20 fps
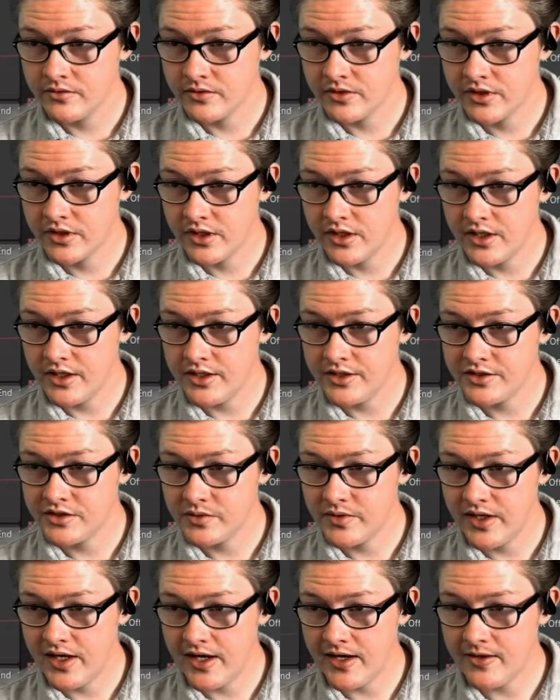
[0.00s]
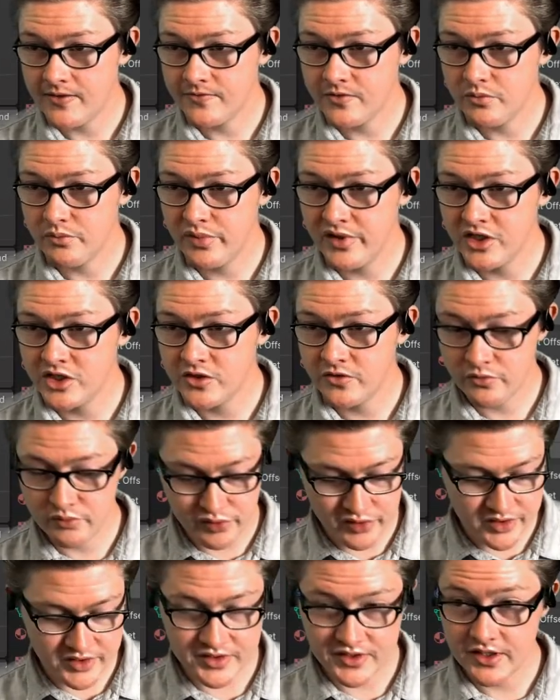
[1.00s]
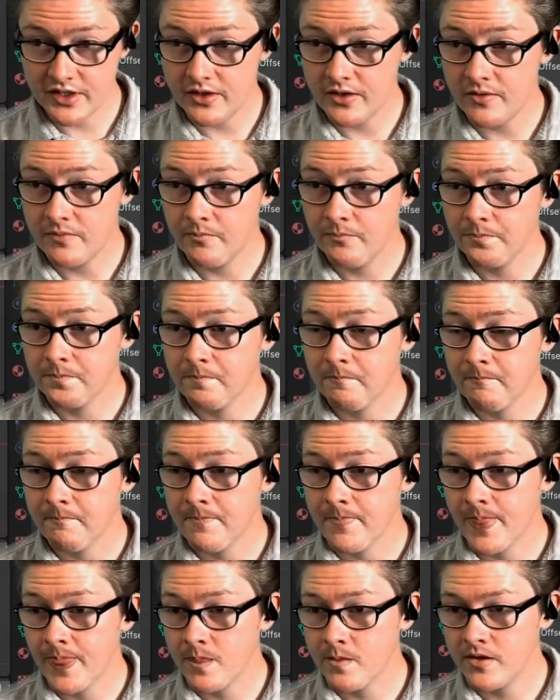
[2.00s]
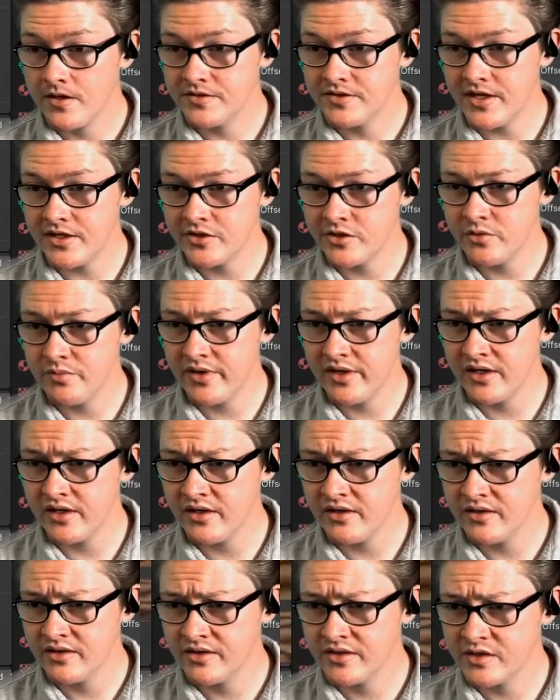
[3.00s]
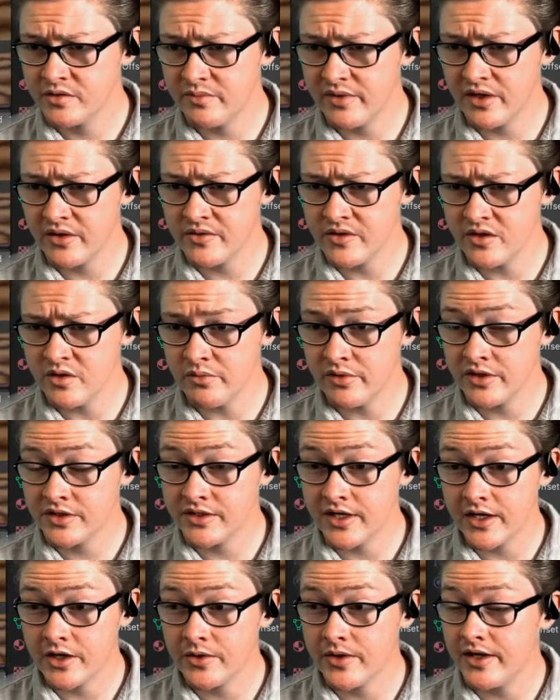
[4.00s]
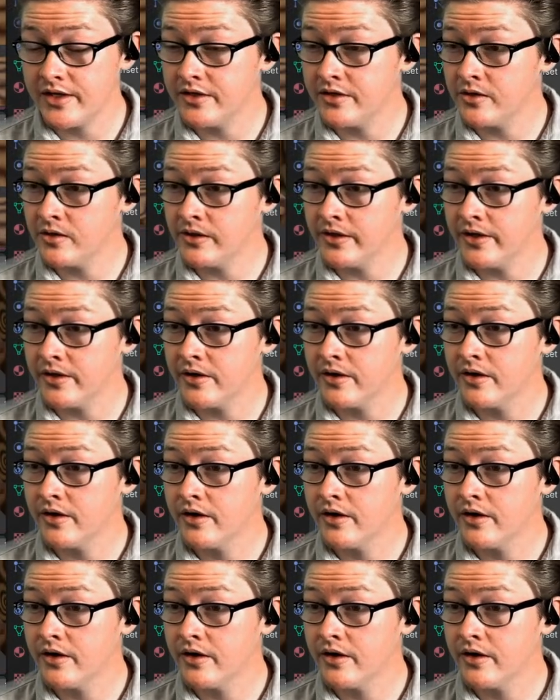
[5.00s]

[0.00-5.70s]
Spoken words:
Okay, so we have a bunch of books here. Is that too big? It's bigger than the books I created earlier.